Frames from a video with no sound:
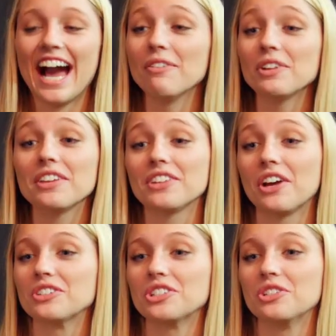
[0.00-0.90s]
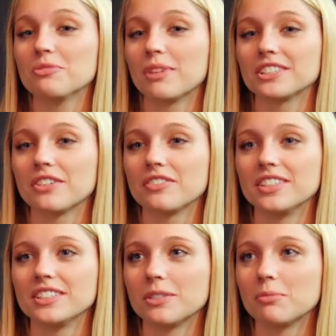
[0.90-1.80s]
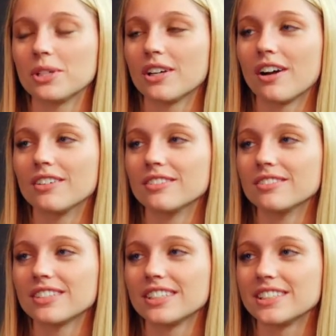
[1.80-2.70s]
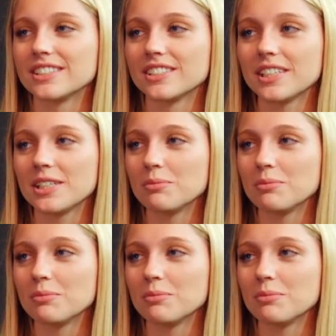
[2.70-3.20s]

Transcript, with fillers: I won't even know what to do with myself in December. I'll get to sleep.